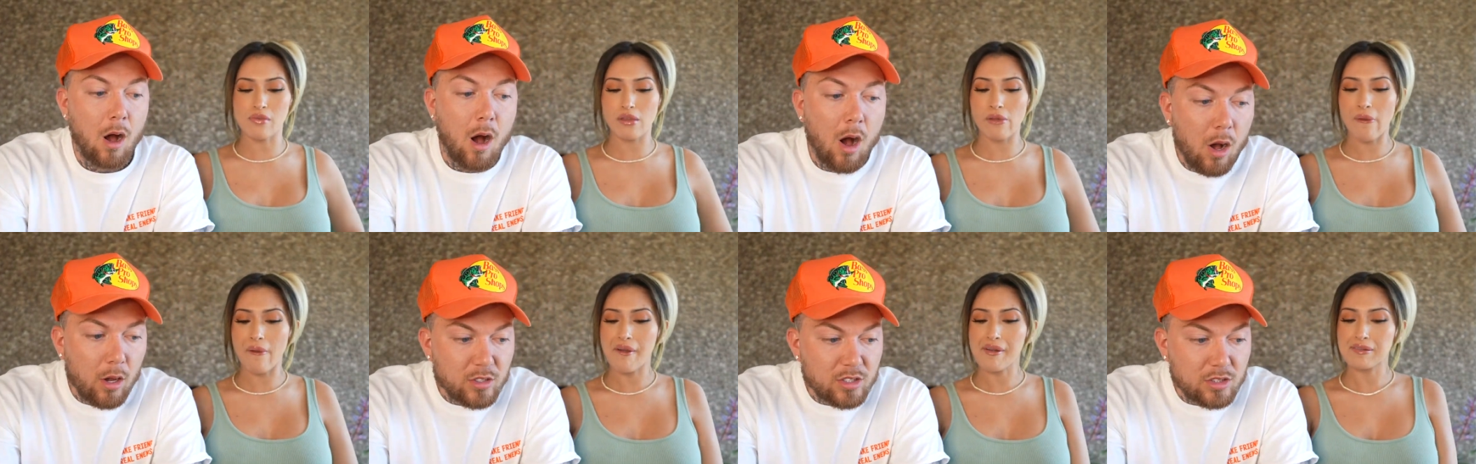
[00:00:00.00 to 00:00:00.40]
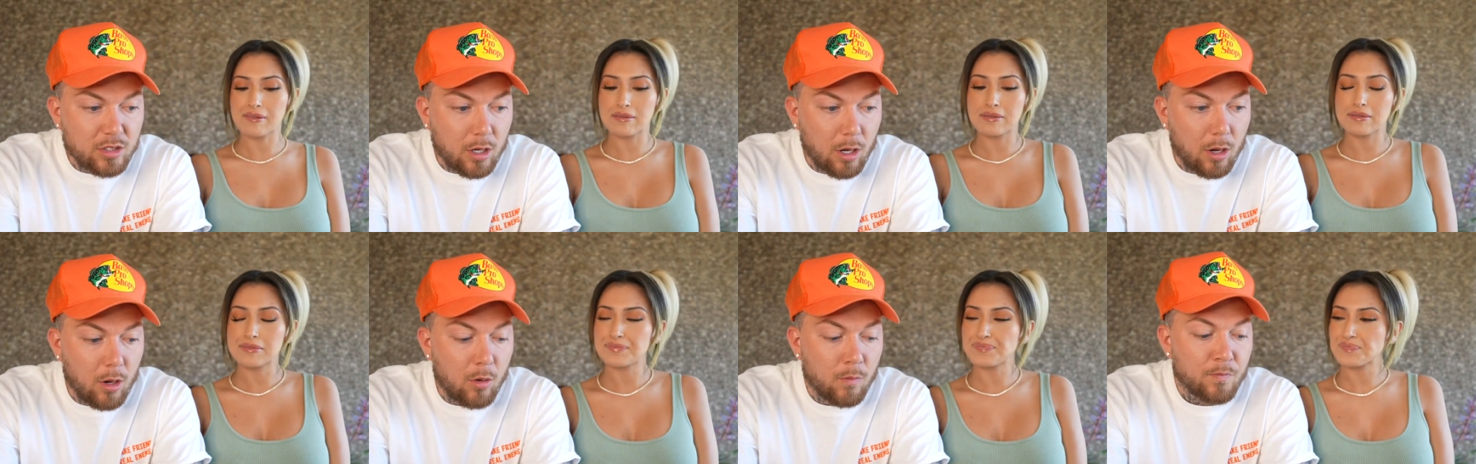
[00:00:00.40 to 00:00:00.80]

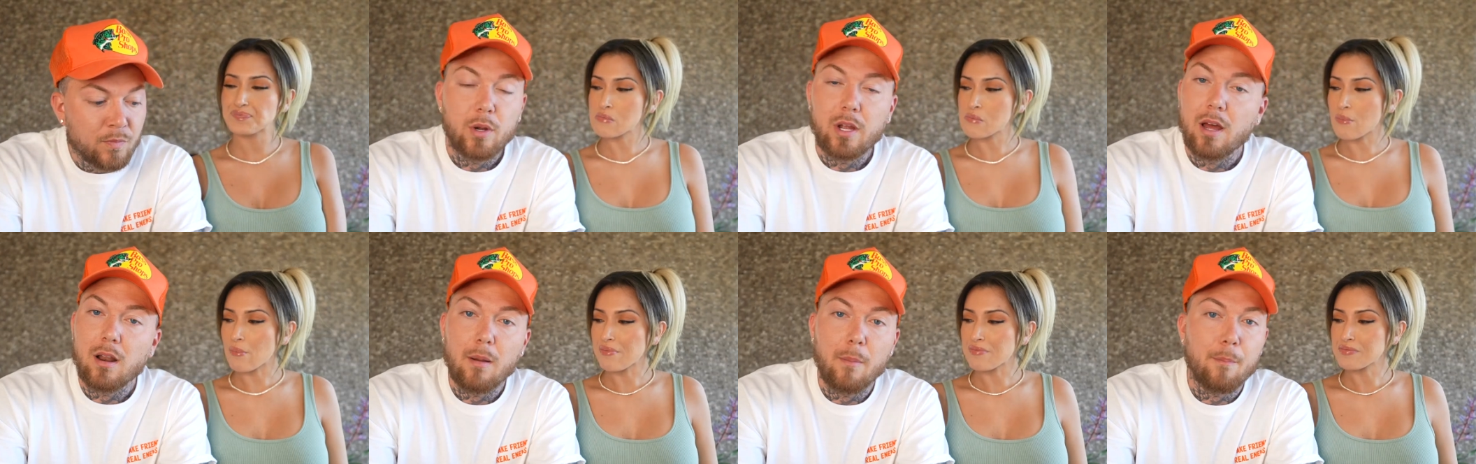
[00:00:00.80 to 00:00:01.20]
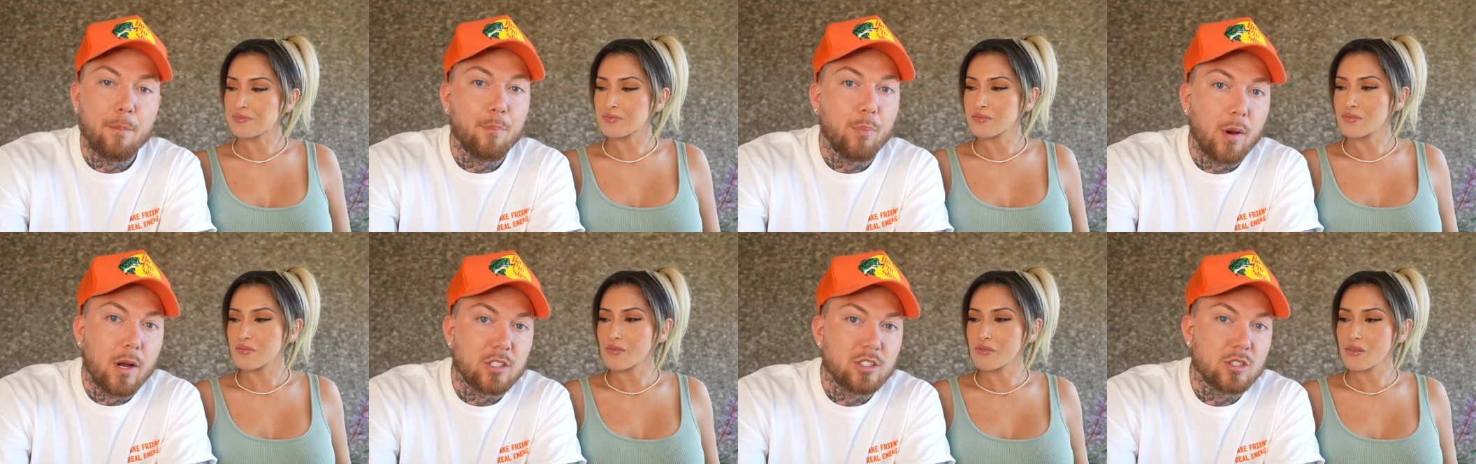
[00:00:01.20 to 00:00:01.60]
Speaker 1: Also, we got
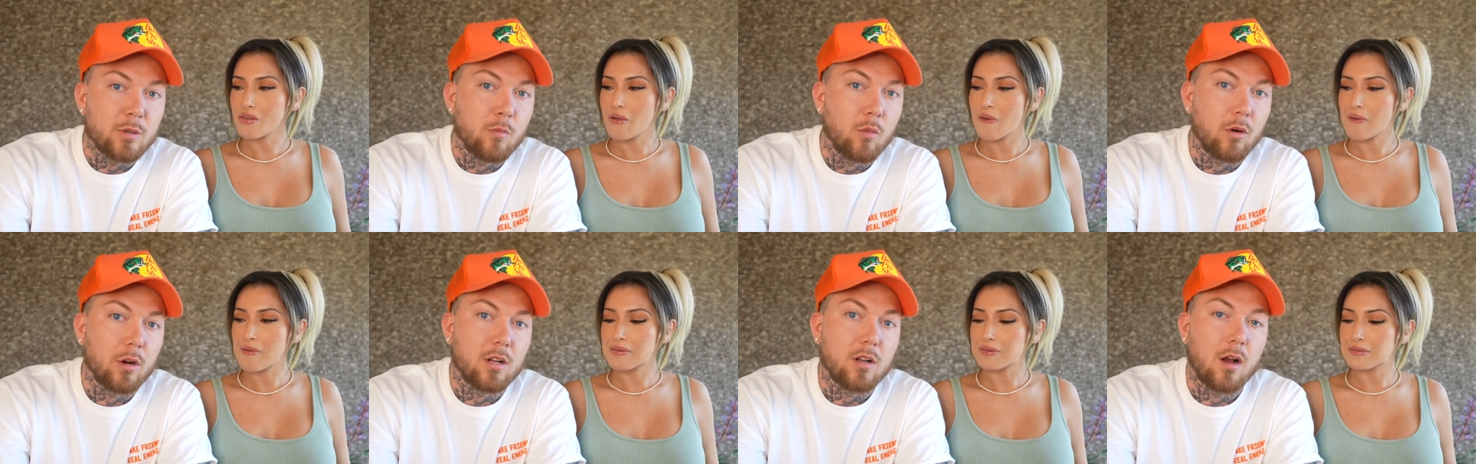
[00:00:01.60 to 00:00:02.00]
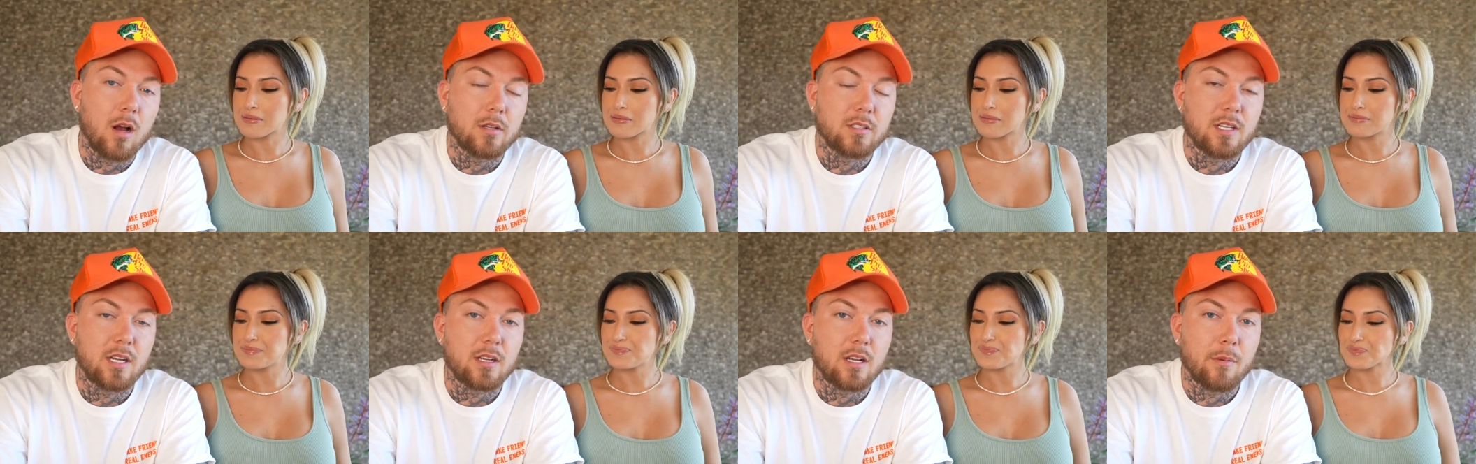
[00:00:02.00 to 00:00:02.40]
a bunch of more
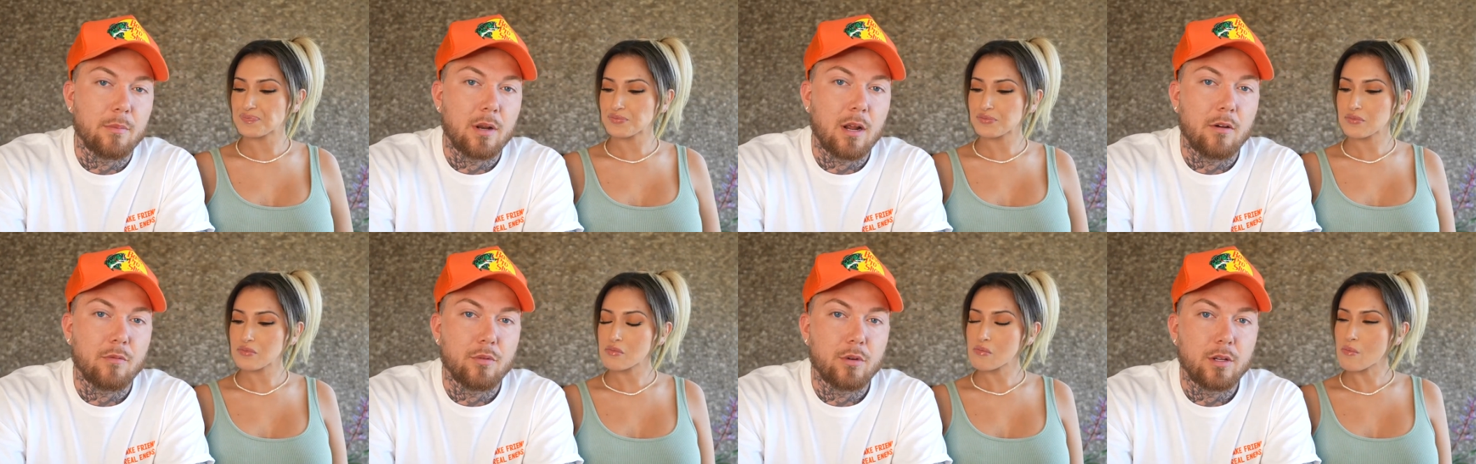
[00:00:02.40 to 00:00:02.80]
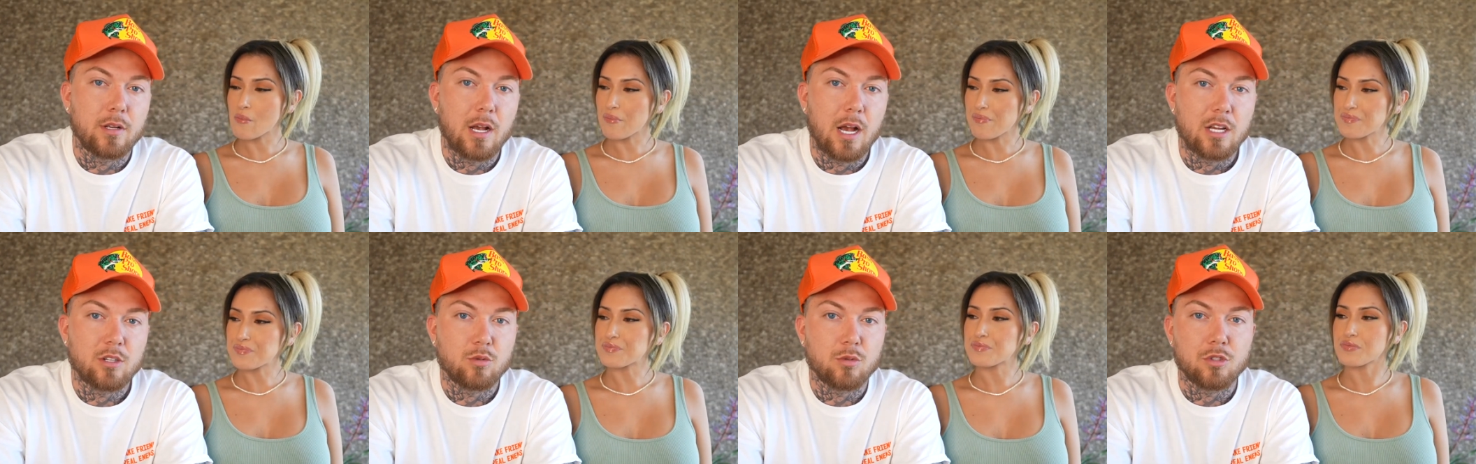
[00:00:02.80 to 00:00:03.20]
content coming out for you
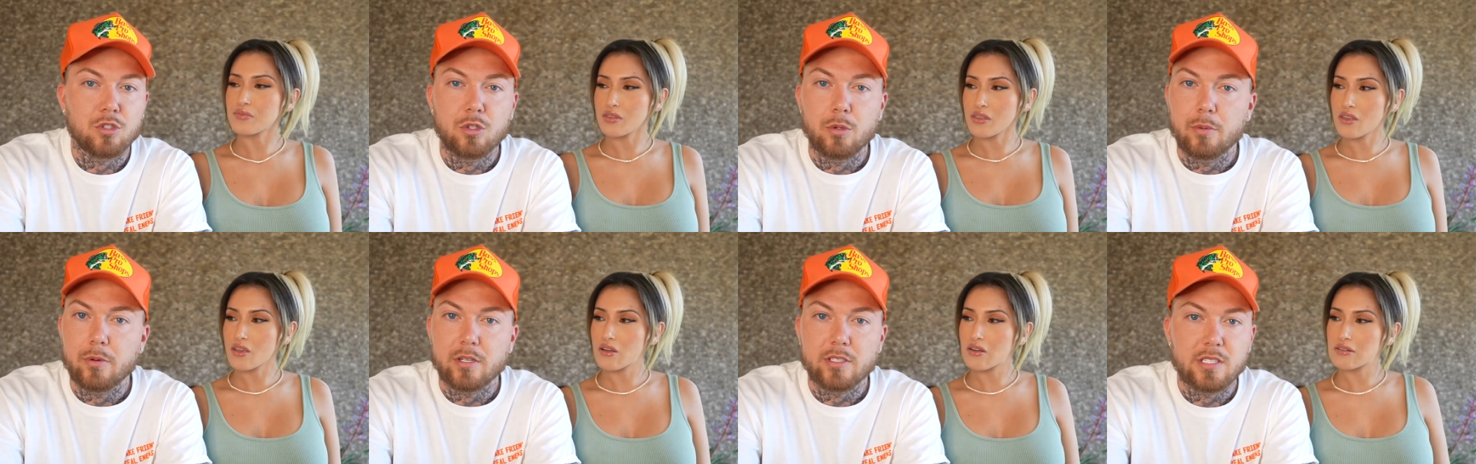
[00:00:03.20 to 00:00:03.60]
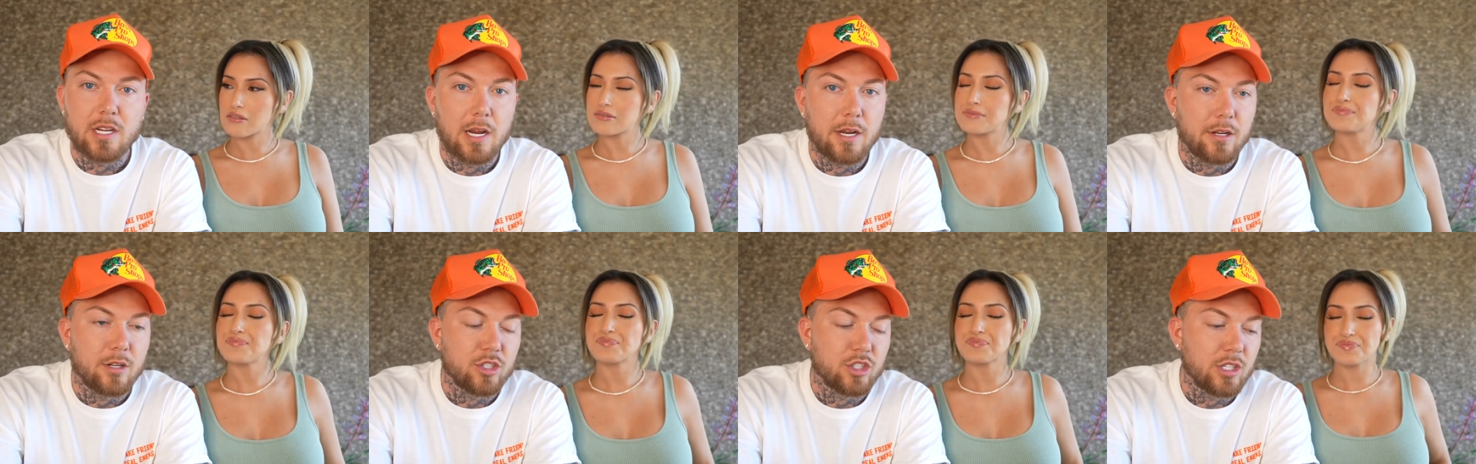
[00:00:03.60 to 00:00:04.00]
guys. We're super
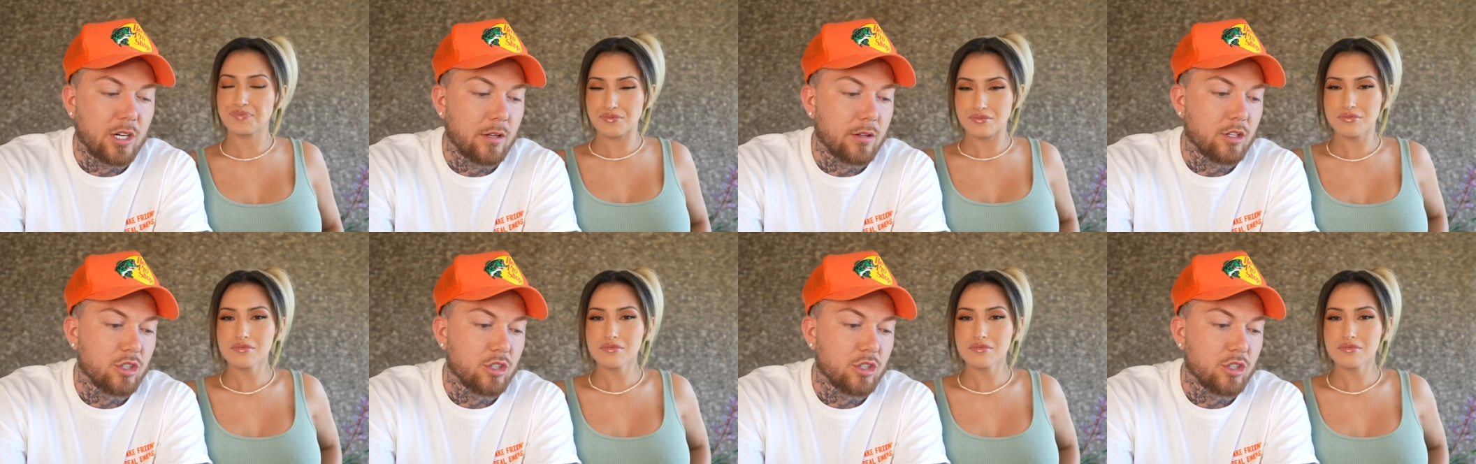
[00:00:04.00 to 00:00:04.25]
excited to share